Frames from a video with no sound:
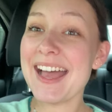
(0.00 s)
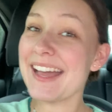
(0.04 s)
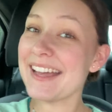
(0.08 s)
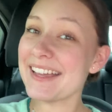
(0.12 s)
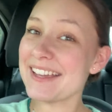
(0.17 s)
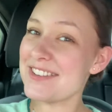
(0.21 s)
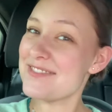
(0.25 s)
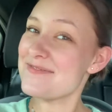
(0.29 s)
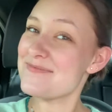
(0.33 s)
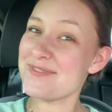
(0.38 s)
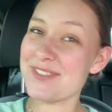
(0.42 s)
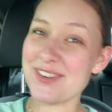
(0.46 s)

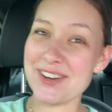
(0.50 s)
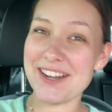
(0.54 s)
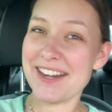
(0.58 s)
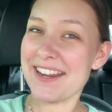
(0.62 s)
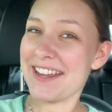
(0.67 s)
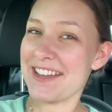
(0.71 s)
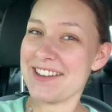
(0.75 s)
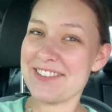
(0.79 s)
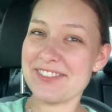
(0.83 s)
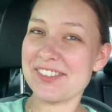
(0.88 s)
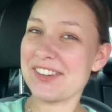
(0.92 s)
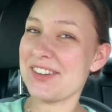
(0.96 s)
Good
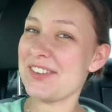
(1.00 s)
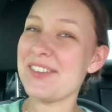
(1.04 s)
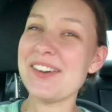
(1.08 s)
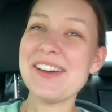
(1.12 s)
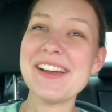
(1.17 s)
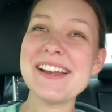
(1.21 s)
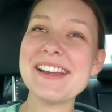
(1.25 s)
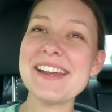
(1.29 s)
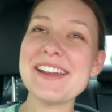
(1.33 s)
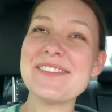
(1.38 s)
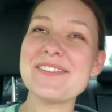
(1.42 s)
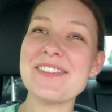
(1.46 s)
morning
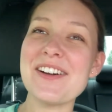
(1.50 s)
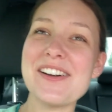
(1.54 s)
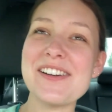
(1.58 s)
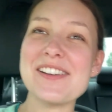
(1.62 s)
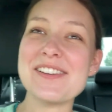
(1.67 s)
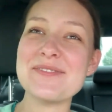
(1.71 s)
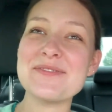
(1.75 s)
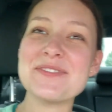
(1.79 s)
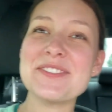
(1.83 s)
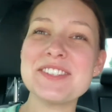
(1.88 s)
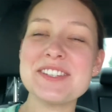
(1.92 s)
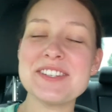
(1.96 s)
everyone and
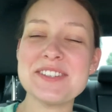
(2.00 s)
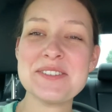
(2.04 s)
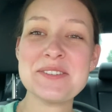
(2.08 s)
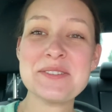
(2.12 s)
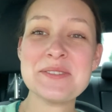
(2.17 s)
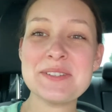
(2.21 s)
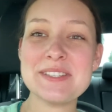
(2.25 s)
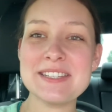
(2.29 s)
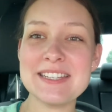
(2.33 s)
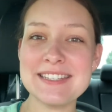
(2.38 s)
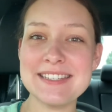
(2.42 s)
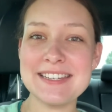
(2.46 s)
welcome
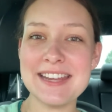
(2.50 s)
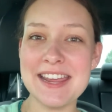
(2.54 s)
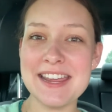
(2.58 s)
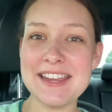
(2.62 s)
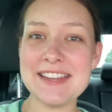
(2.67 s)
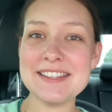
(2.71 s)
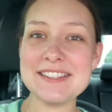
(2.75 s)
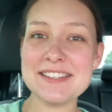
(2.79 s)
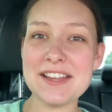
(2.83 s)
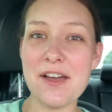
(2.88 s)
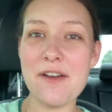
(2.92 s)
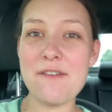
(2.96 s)
to
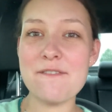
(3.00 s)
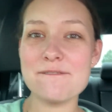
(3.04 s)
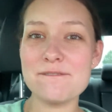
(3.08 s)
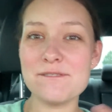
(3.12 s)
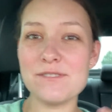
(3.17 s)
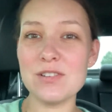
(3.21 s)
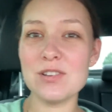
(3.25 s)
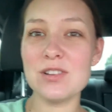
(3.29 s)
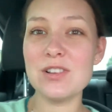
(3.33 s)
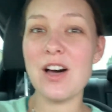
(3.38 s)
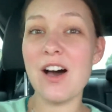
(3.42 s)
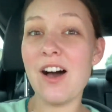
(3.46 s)
today's
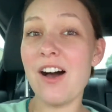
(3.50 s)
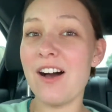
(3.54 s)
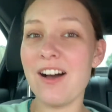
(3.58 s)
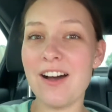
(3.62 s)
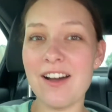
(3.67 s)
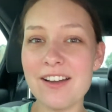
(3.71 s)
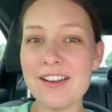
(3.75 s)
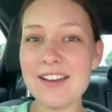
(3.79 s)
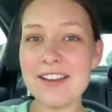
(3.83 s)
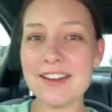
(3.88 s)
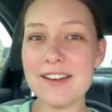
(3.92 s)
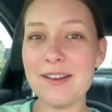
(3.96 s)

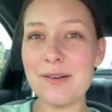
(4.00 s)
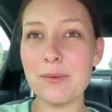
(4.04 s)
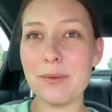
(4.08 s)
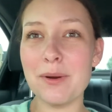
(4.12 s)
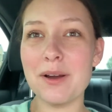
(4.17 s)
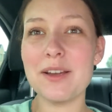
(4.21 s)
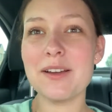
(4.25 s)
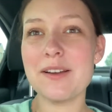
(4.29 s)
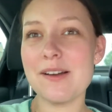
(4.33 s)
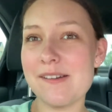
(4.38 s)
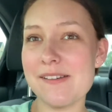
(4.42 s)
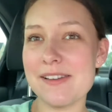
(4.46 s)
vlog.
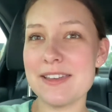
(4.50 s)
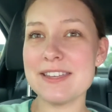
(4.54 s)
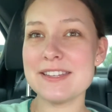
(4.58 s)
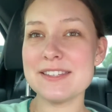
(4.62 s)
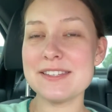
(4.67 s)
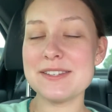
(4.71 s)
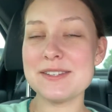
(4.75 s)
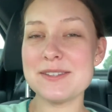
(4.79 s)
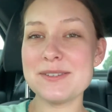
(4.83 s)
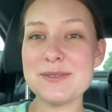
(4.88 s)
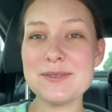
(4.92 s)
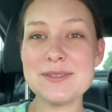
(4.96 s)
We're going
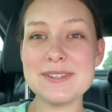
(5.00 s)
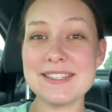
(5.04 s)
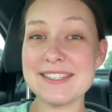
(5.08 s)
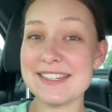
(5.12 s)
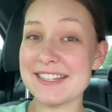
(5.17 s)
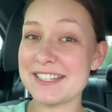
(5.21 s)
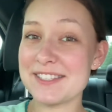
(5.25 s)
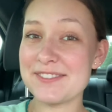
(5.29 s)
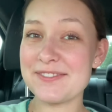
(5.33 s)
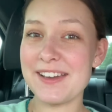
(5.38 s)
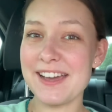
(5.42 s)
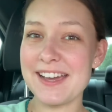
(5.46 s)
to
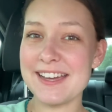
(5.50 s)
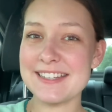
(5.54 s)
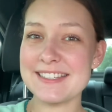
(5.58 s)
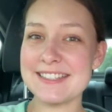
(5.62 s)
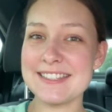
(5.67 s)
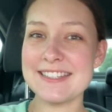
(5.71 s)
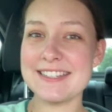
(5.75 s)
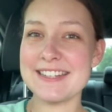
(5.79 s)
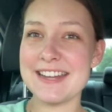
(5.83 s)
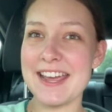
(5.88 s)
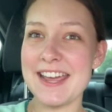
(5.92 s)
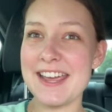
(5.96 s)
Six Flags
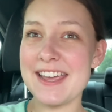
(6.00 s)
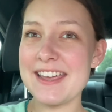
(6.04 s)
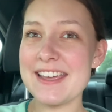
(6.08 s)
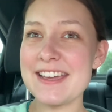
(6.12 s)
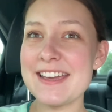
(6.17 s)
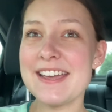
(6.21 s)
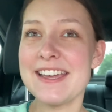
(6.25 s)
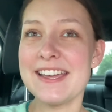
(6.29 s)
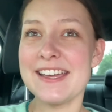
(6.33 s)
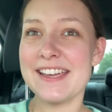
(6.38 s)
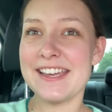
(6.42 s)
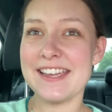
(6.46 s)
today
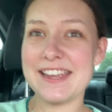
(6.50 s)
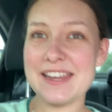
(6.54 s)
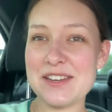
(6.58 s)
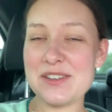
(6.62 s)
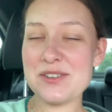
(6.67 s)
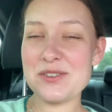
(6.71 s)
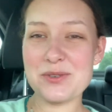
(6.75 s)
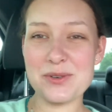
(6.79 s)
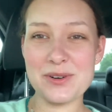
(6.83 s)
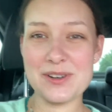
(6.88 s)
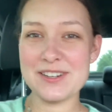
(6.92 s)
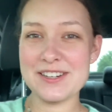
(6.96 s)
in
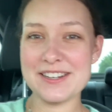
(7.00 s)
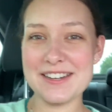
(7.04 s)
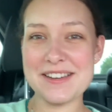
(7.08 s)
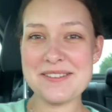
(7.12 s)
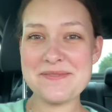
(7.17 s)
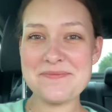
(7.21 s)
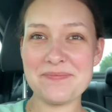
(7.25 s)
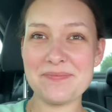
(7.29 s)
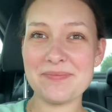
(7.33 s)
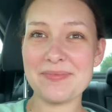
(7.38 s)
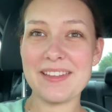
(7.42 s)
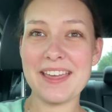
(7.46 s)
Georgia
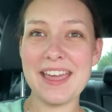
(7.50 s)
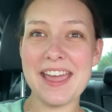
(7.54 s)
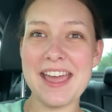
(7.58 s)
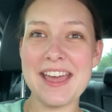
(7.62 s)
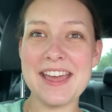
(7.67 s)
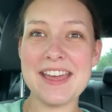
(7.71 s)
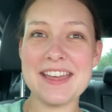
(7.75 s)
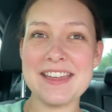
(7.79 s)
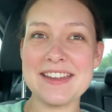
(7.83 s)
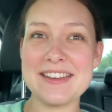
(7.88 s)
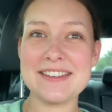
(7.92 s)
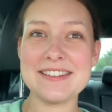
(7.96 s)

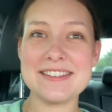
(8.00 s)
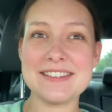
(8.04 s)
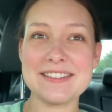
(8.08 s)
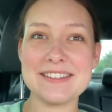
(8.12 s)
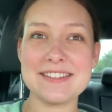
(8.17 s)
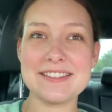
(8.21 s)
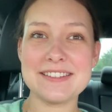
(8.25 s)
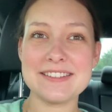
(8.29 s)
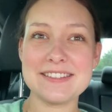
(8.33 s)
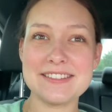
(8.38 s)
and